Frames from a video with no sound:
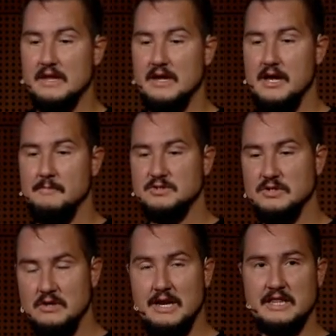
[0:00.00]
So it's
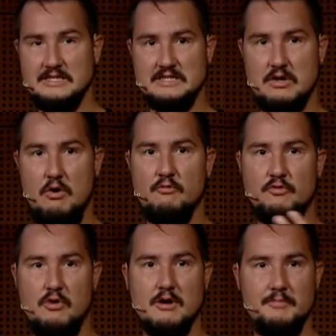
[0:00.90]
not like this is
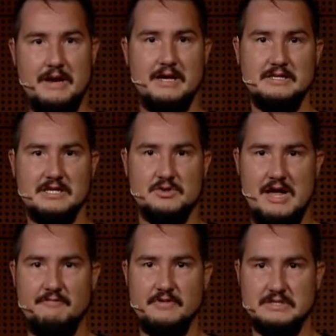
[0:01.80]
overall a bad idea to
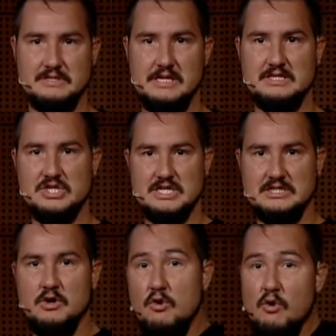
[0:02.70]
have this. It's just
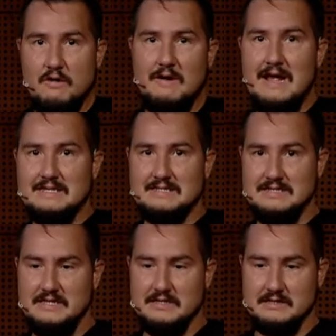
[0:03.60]
not all classes
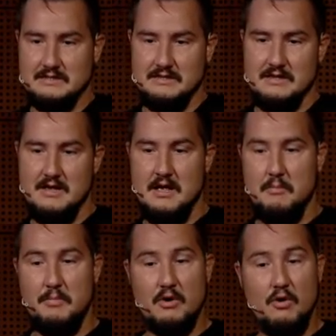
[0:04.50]
need it.
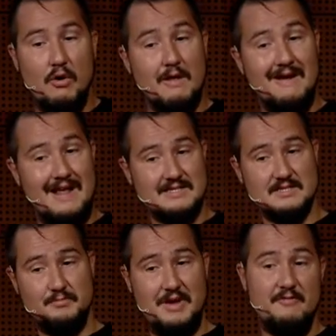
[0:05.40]
But all classes
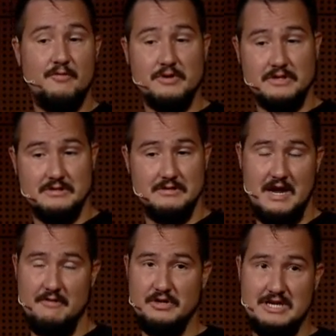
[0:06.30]
pay for it.
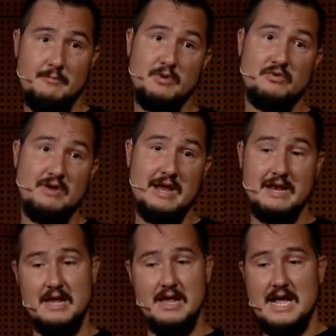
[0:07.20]
Every type we create
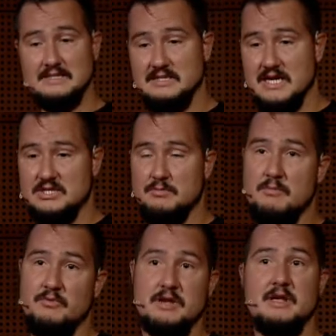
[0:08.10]
has its extra
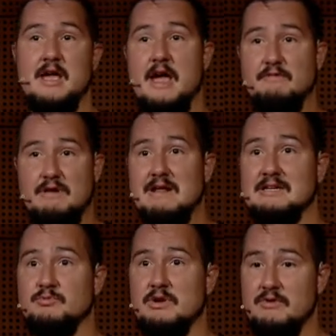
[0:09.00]
memory. Every
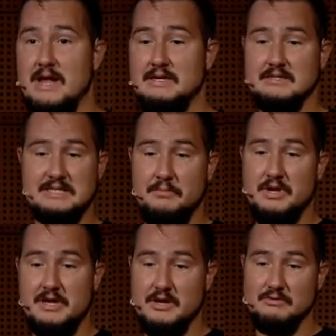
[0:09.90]
class we create, somebody
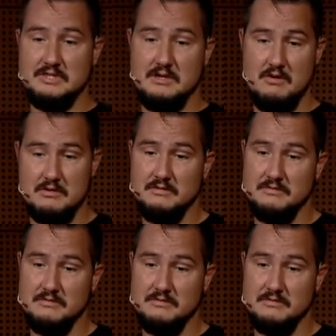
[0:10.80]
can use as a lock.